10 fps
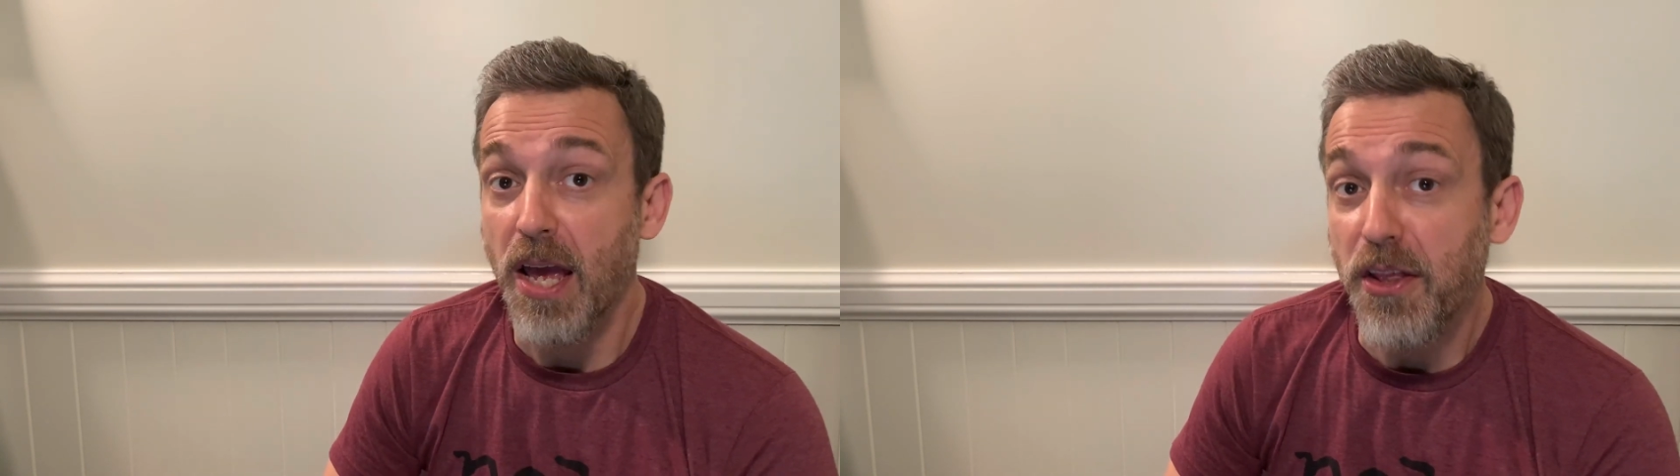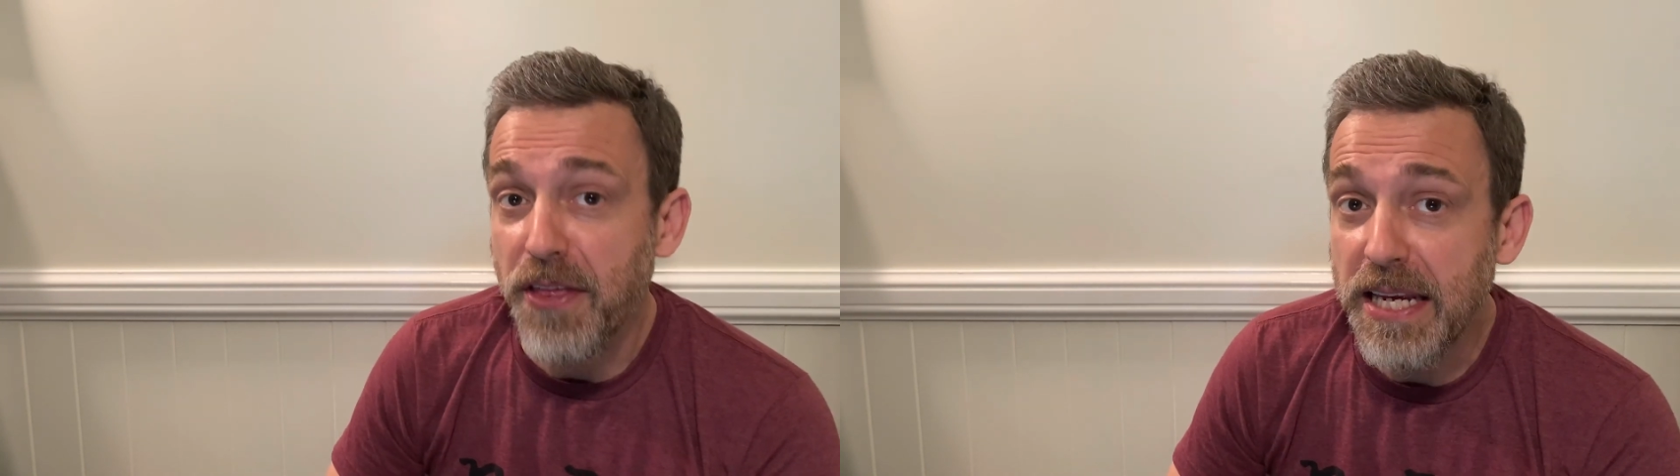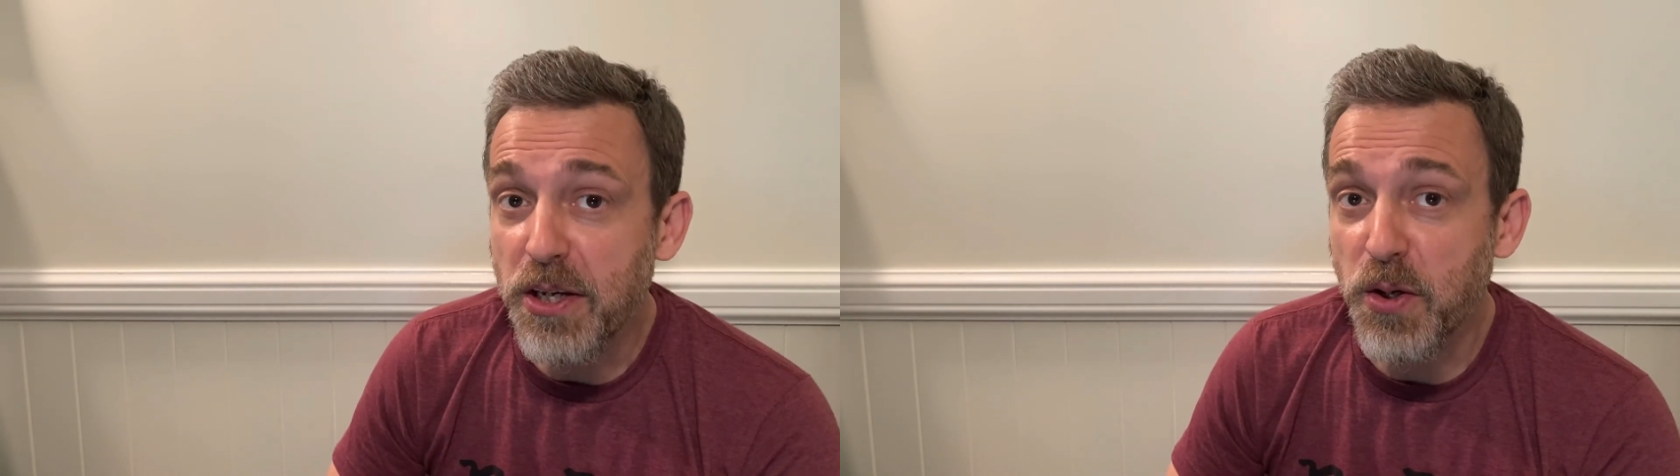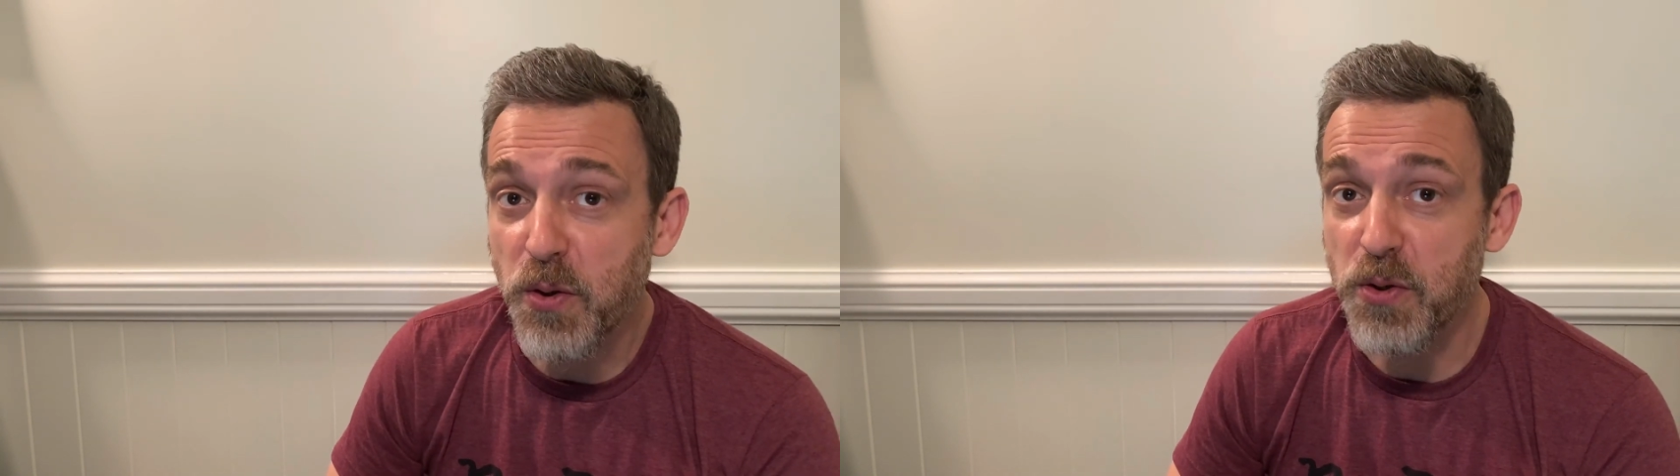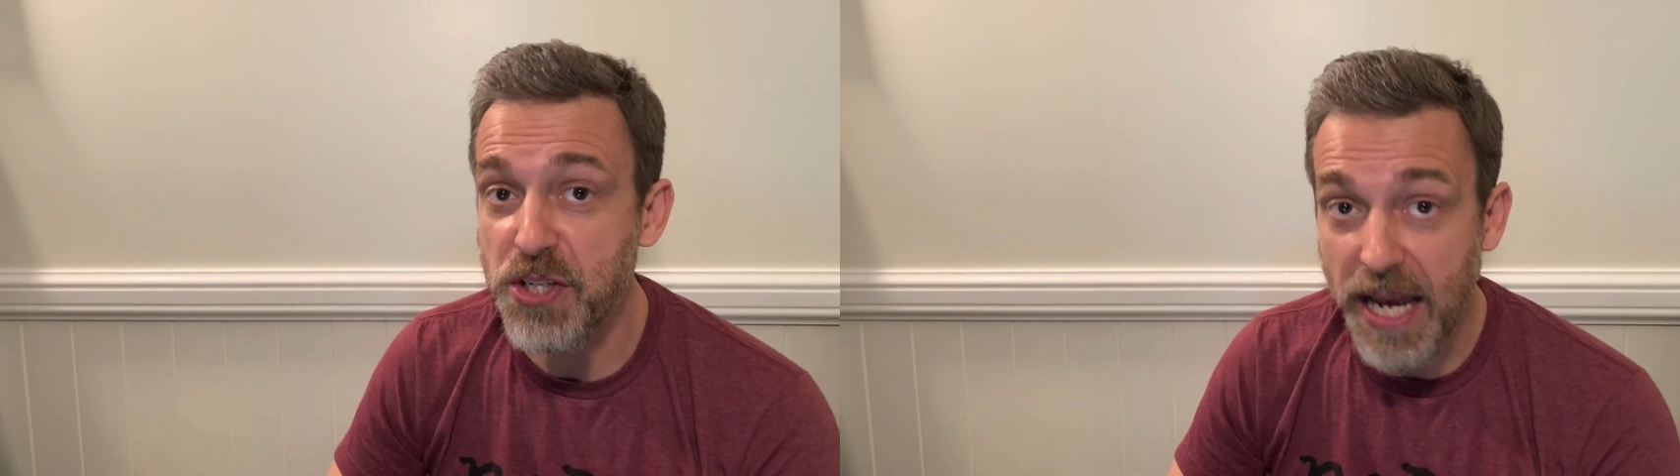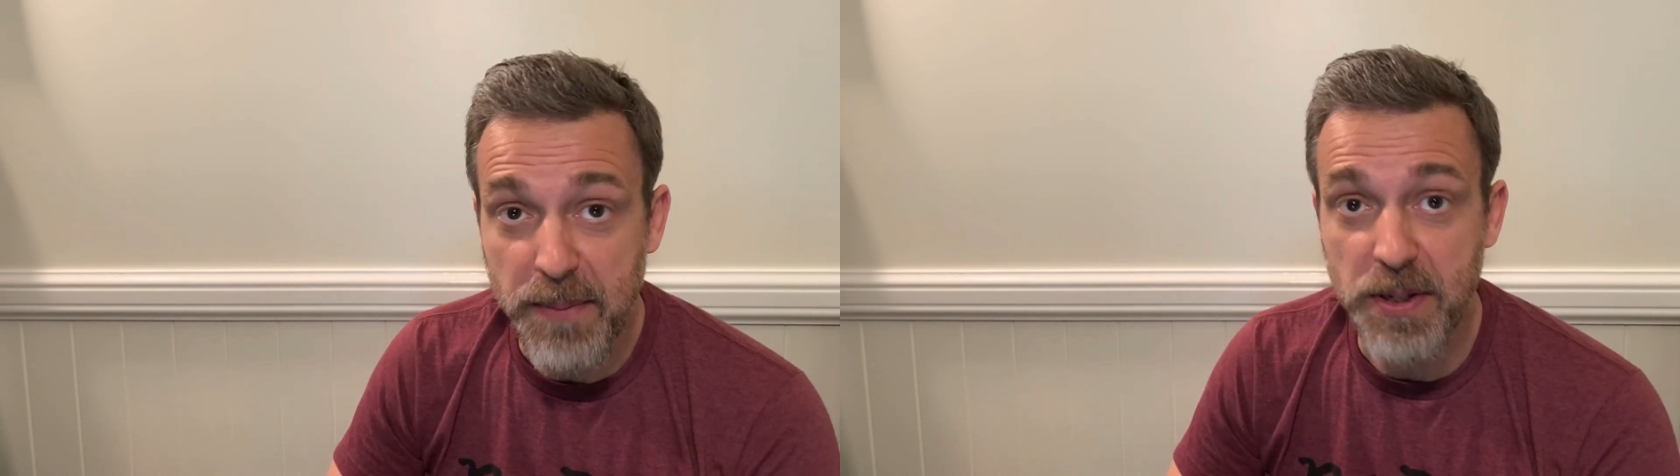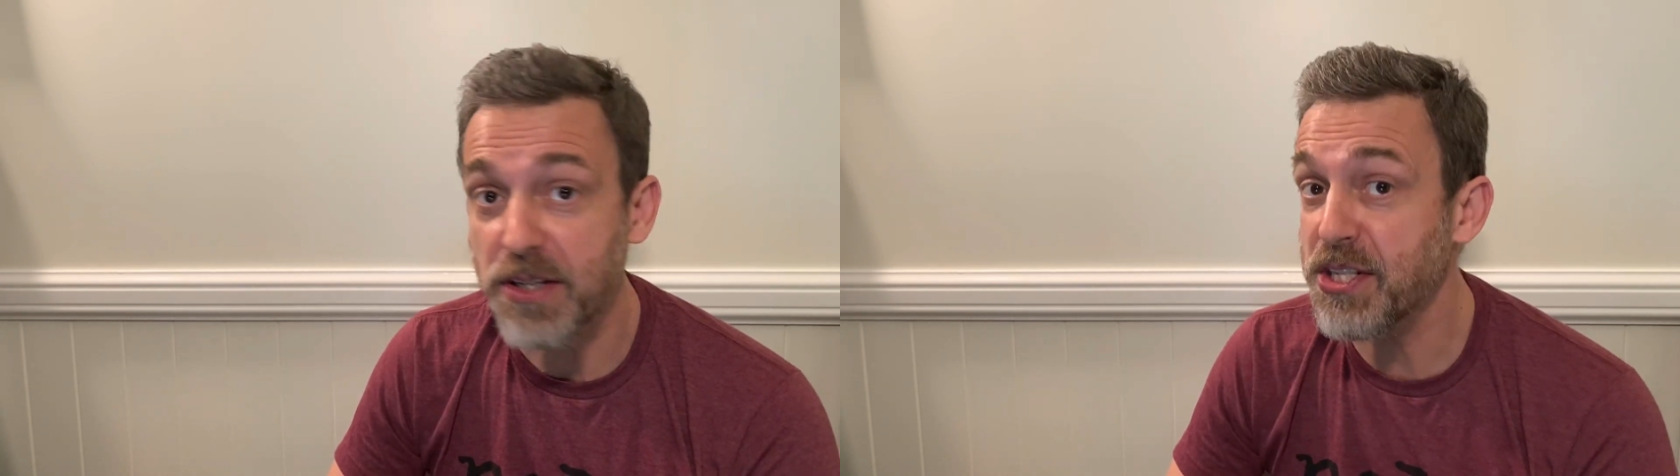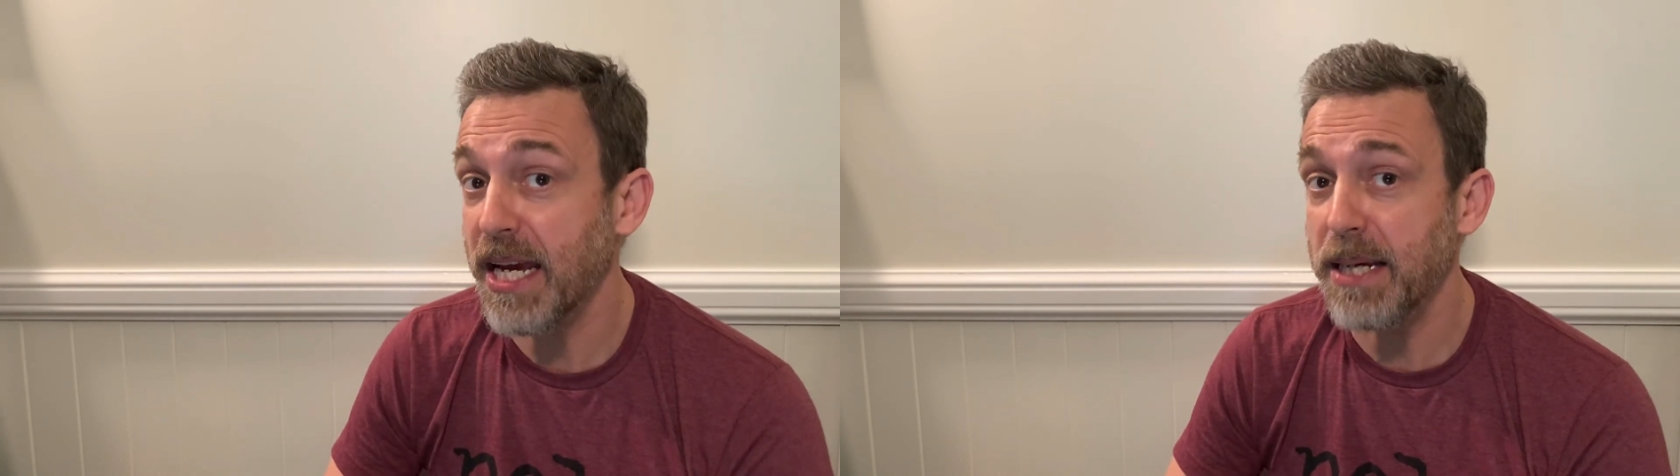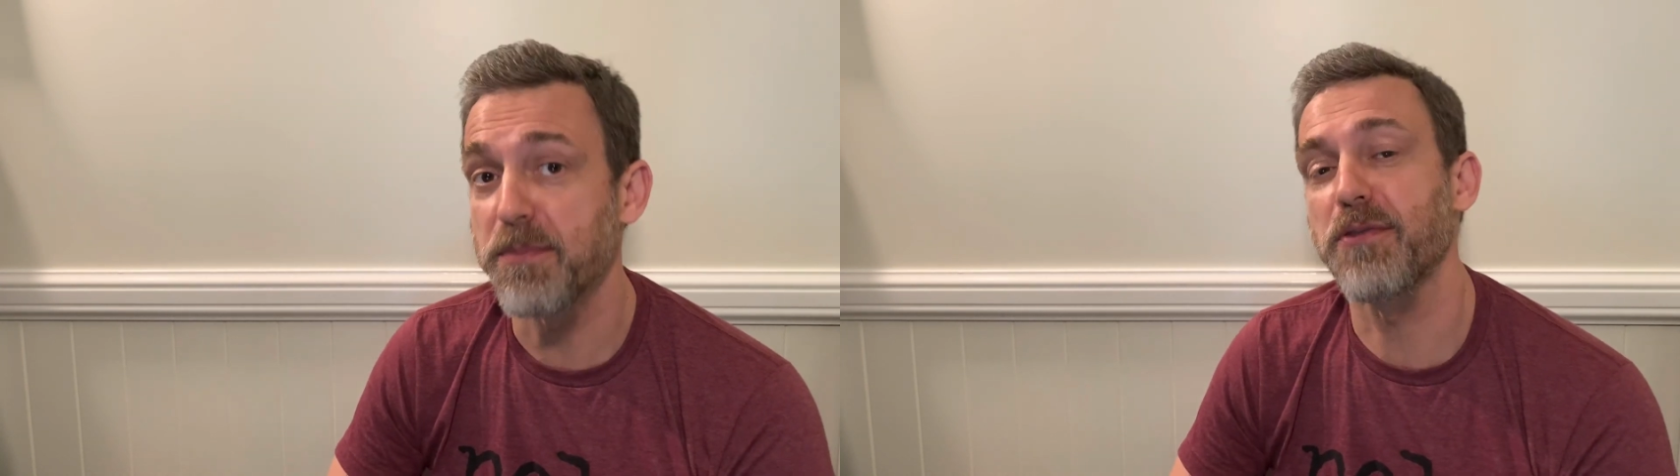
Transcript: Thank you, Jamin and James,